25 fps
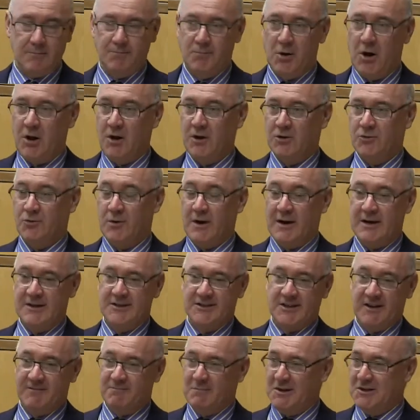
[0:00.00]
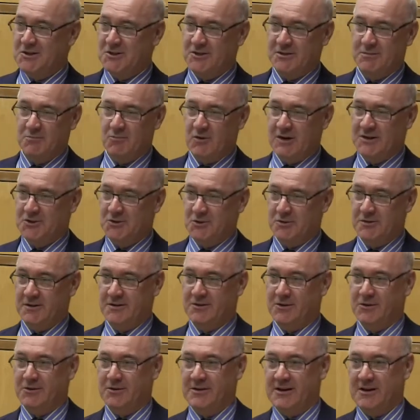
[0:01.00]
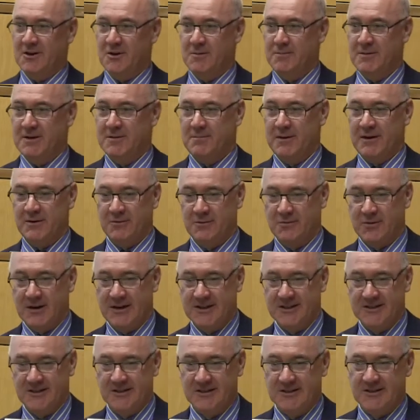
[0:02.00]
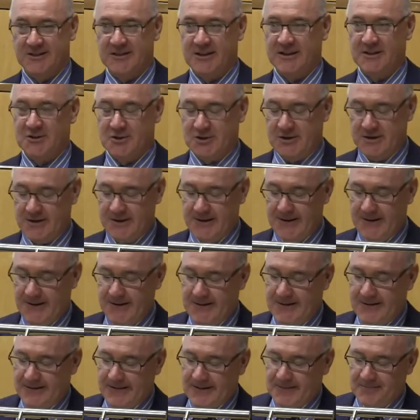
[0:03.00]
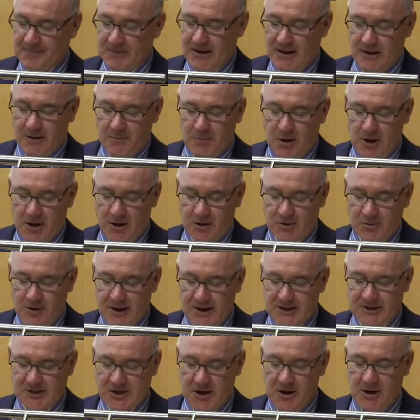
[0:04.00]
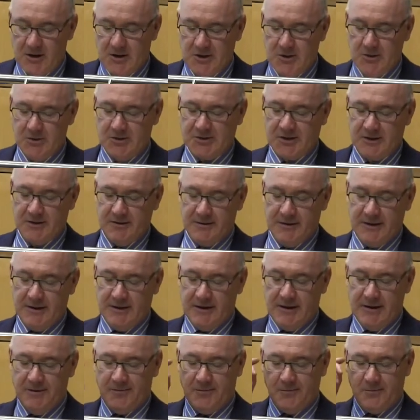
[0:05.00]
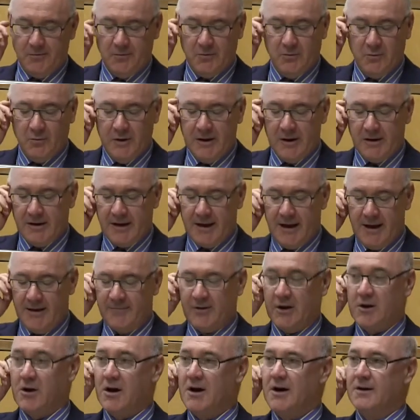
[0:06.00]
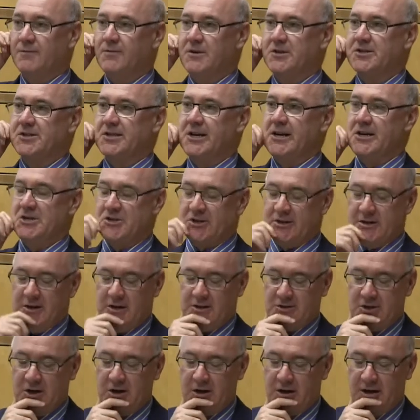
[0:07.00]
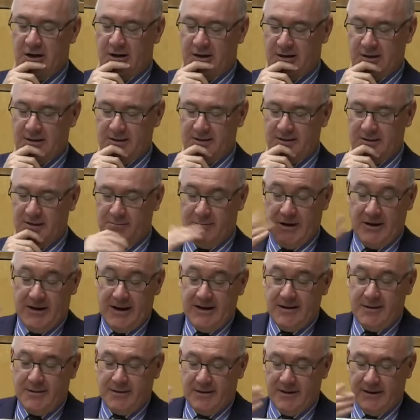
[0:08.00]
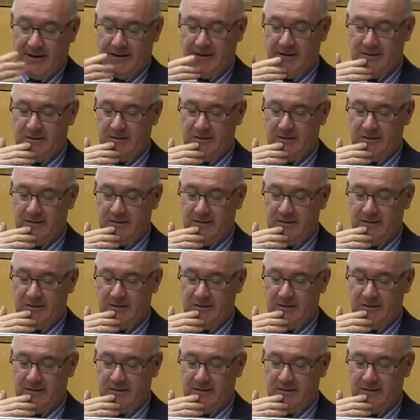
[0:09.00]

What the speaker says: Paul Grice, I've mentioned him once, we're going to hear a bit about Grice in this lecture. Paul Grice argues that if we are to have a conversation at all, about anything,